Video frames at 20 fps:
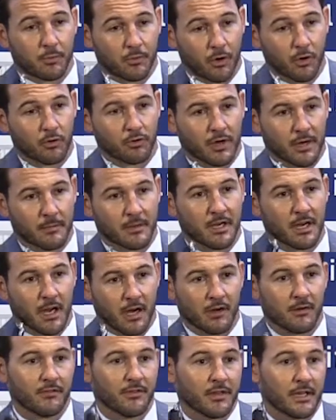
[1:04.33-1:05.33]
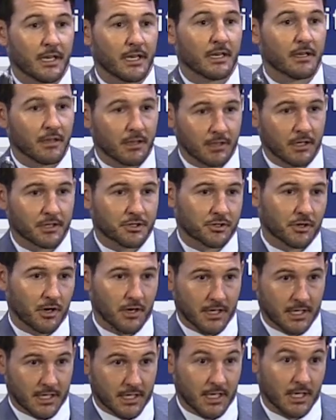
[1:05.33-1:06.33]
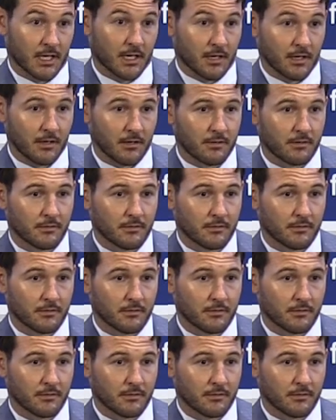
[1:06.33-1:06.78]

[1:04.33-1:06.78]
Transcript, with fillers: programming of the electronic key.